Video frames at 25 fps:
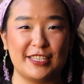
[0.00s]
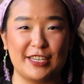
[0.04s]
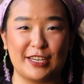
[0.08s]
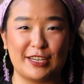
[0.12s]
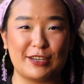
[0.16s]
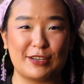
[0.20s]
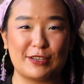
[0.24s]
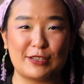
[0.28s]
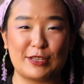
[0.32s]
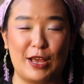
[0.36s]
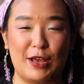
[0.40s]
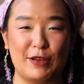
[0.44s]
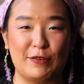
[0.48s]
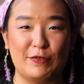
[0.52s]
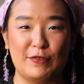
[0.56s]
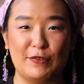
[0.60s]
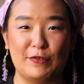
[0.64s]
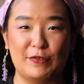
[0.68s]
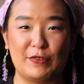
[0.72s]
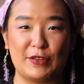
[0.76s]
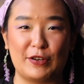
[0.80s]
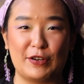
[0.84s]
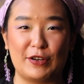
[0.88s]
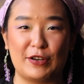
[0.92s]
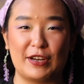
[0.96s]
stickers off
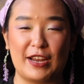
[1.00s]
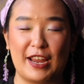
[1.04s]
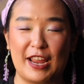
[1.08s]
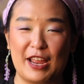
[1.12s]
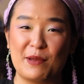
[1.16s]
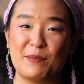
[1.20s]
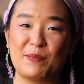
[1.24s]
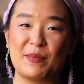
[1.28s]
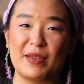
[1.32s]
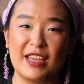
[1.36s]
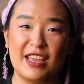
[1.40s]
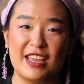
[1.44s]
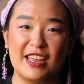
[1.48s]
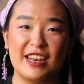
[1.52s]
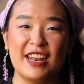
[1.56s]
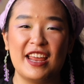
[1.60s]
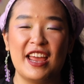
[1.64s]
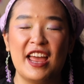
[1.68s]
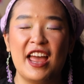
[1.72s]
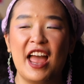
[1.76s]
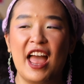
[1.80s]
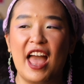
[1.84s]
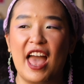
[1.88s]
of their campaign,